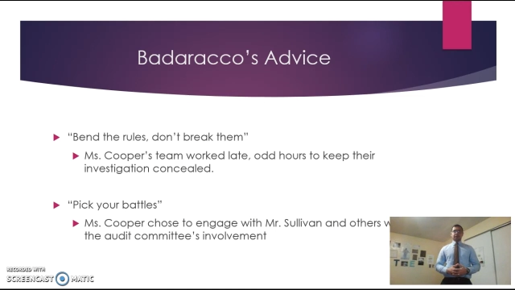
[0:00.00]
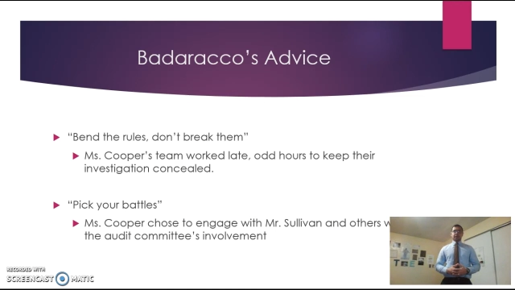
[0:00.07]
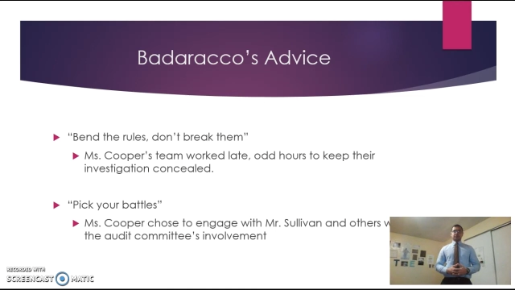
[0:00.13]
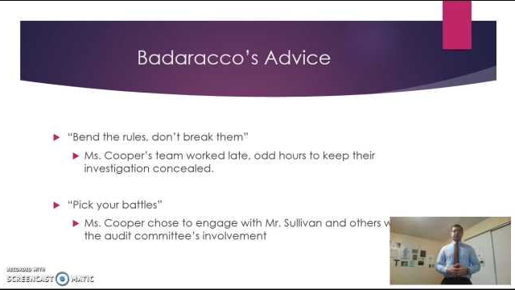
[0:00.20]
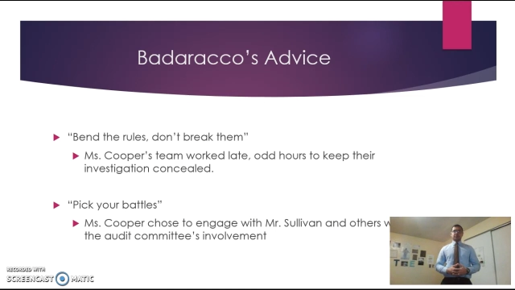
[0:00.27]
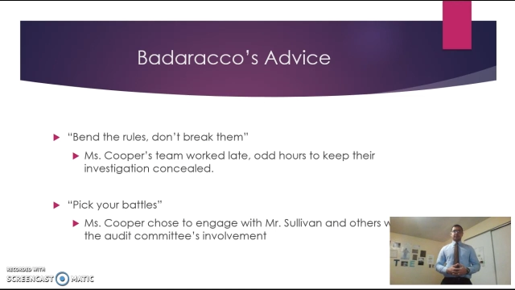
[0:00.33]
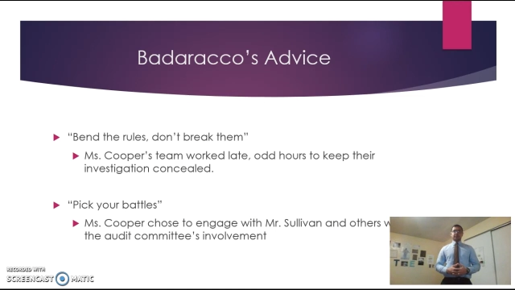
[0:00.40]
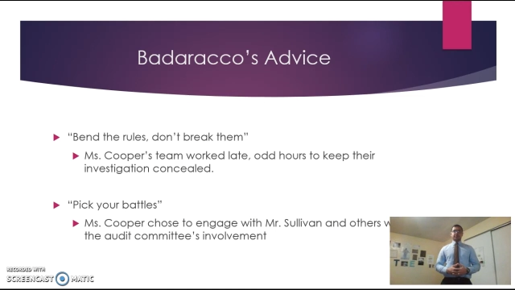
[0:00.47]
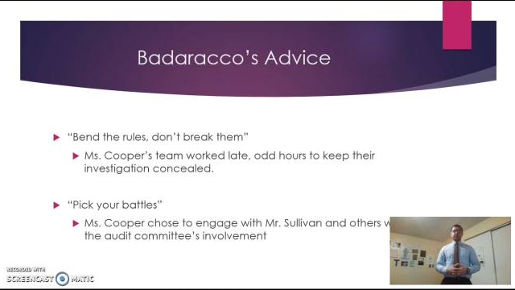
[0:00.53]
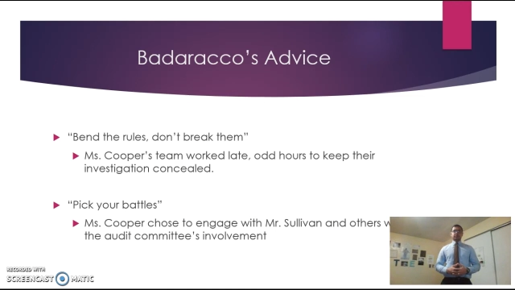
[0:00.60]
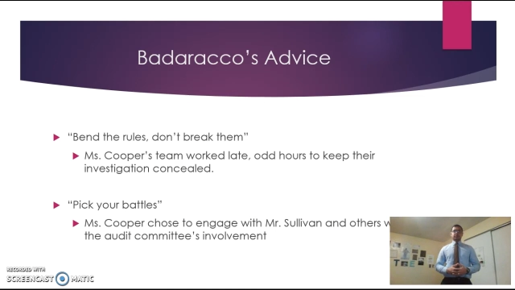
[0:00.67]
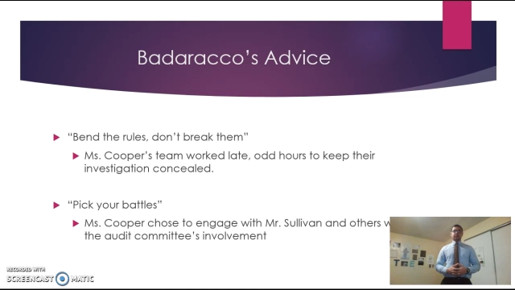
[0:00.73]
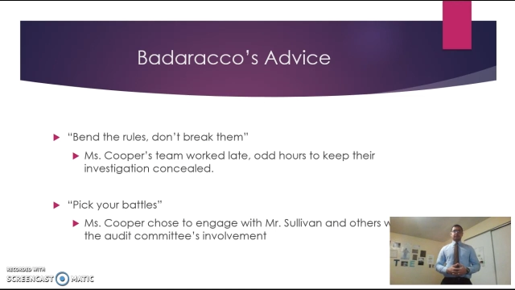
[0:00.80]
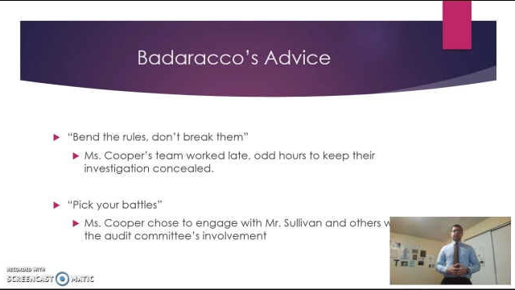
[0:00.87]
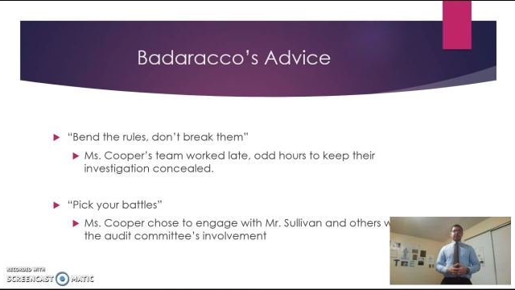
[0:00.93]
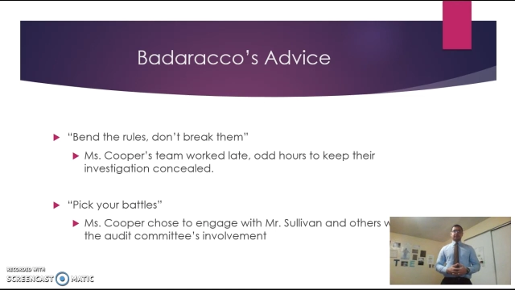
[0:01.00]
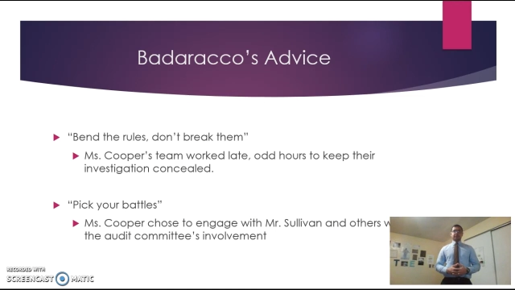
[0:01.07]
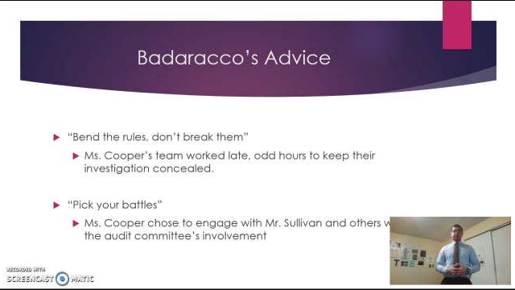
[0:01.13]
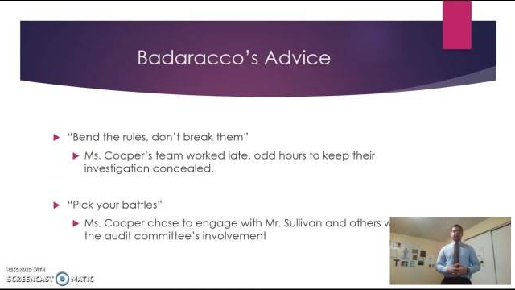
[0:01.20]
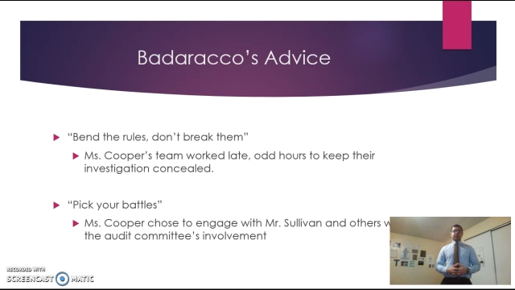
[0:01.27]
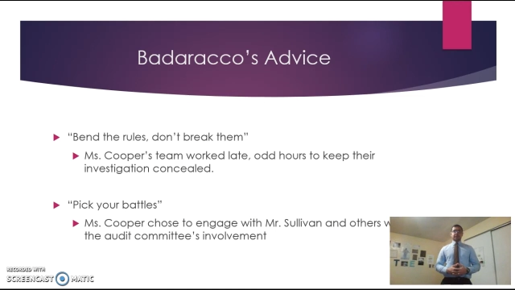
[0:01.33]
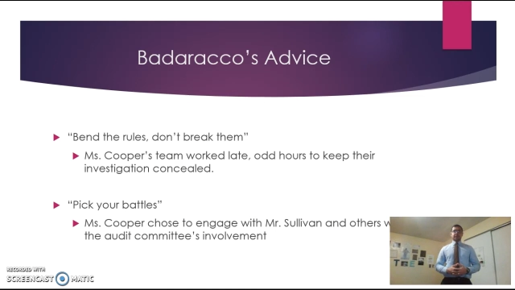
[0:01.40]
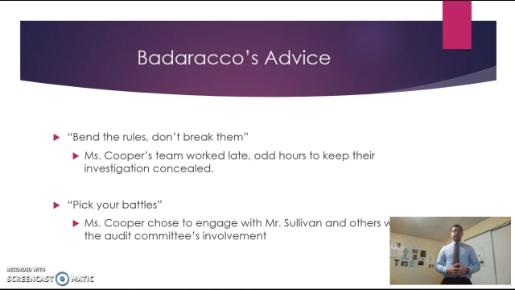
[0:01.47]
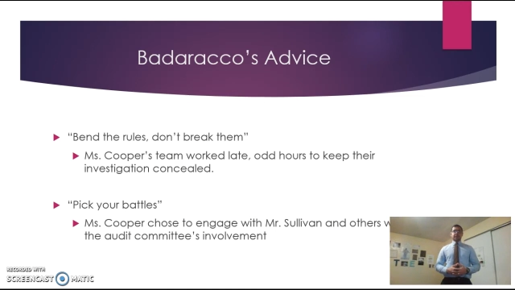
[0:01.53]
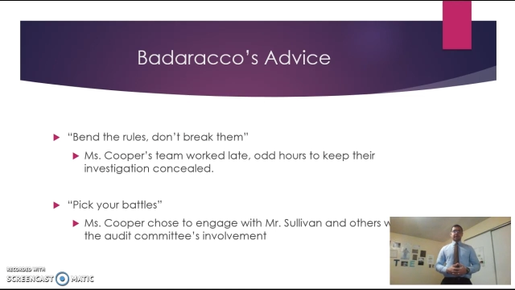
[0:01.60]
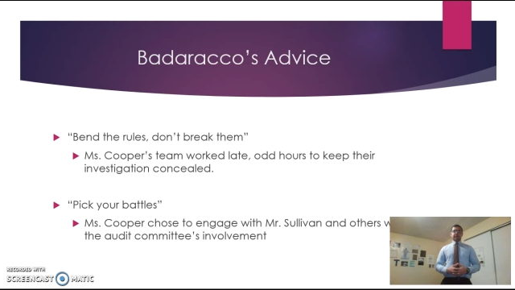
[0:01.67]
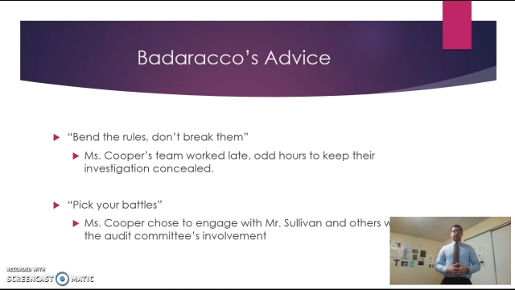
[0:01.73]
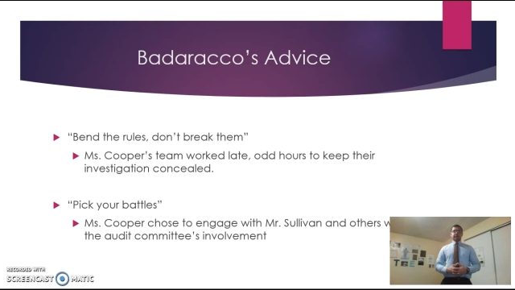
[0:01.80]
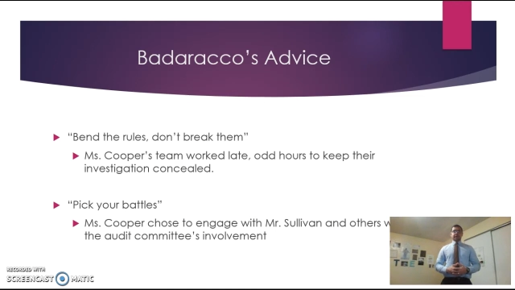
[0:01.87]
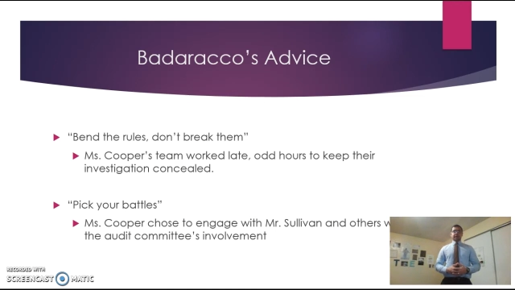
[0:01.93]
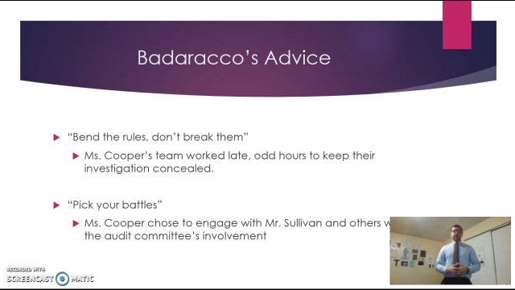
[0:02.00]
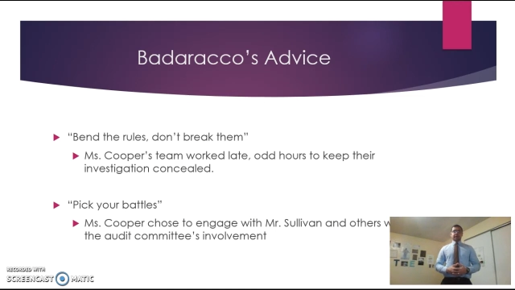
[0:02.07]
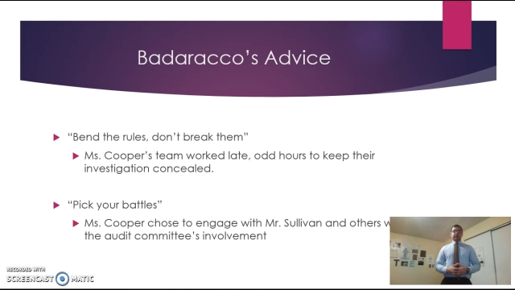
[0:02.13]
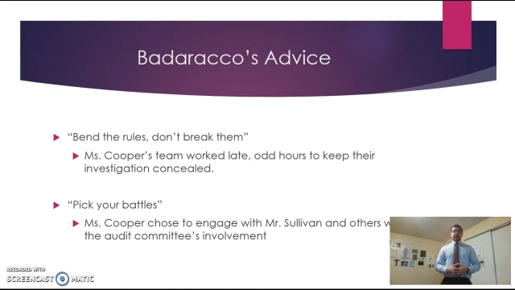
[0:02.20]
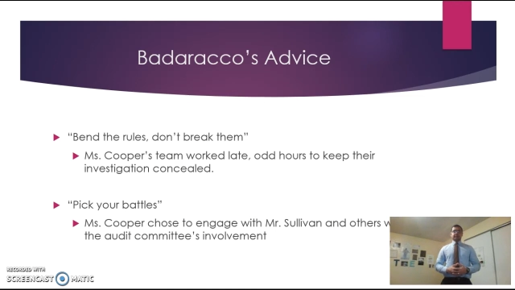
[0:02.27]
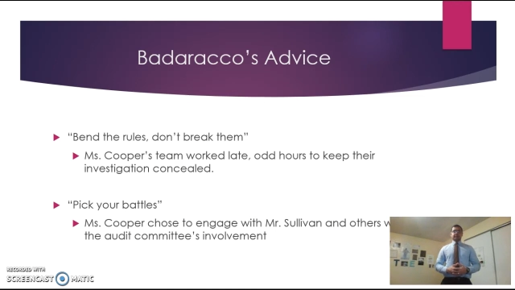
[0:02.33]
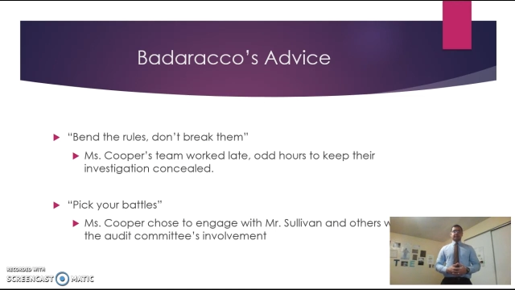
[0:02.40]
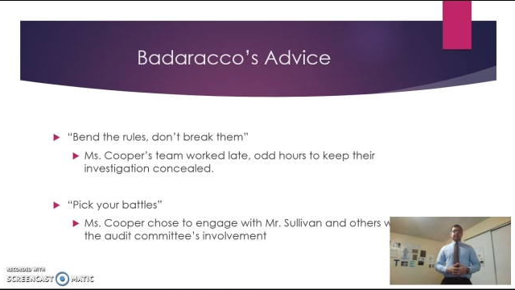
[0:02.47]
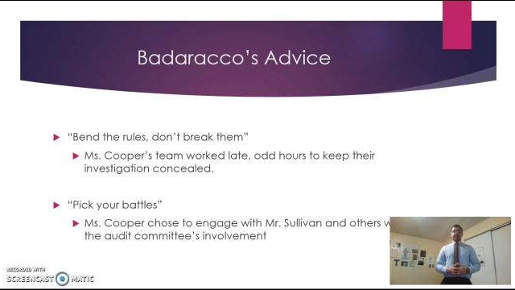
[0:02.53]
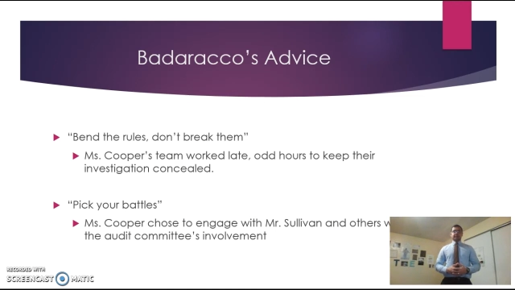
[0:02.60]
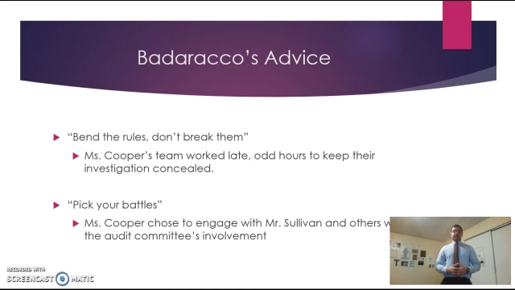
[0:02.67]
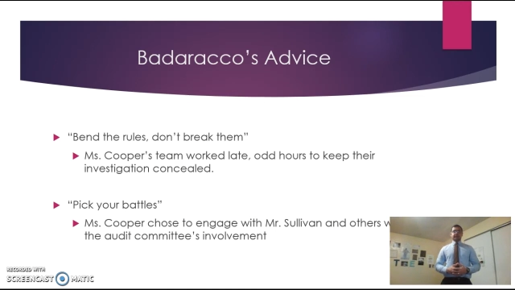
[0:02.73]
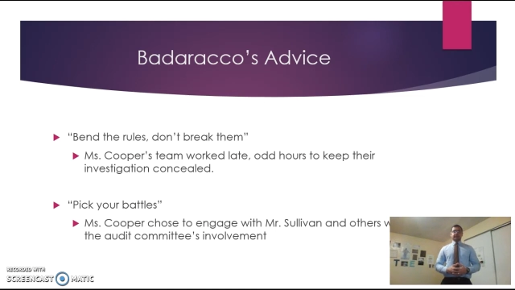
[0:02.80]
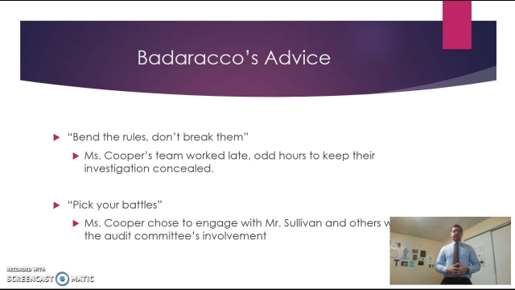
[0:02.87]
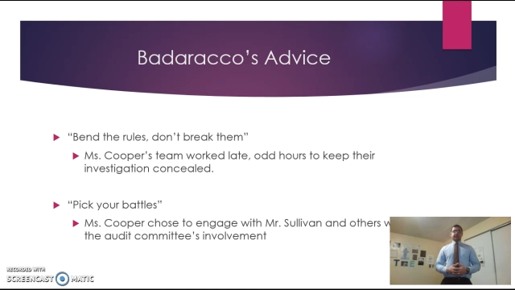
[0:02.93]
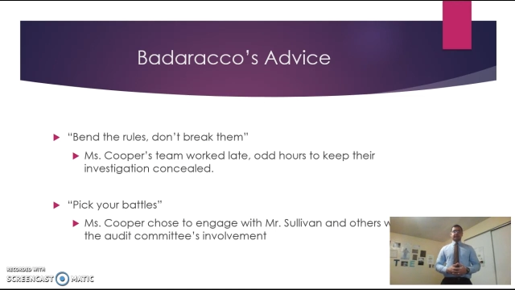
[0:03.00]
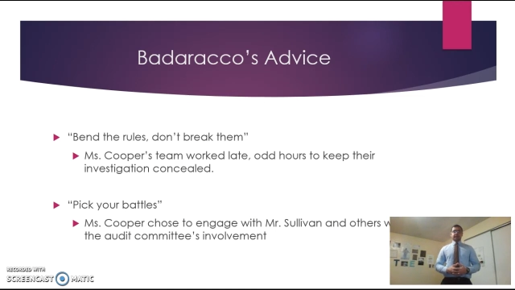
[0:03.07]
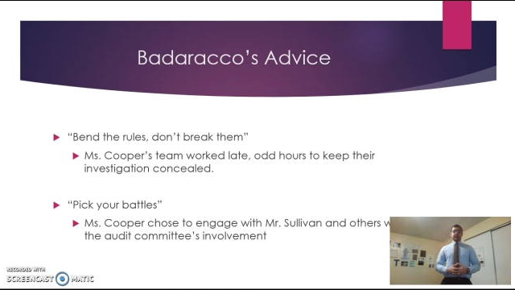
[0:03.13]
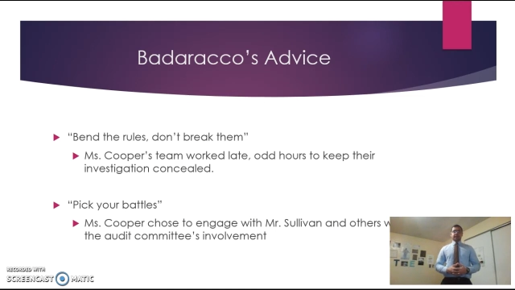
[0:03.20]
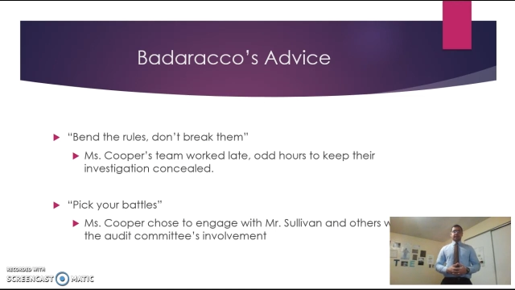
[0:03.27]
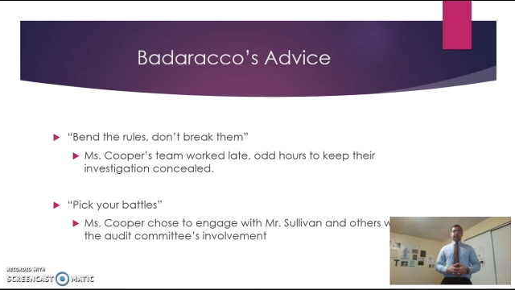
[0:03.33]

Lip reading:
(no speaker visible)